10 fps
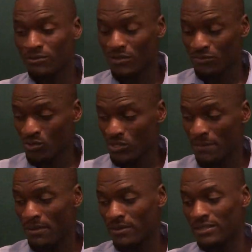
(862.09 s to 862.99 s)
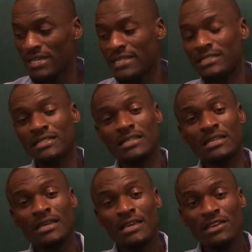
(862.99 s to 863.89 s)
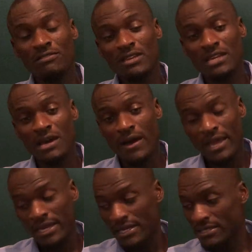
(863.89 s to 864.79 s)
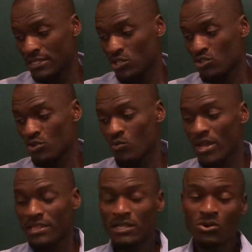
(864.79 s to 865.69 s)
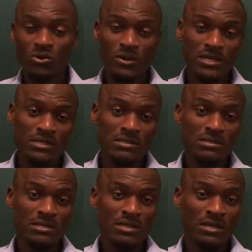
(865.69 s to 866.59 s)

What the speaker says: We've talked about that in even in our header section where the logo is.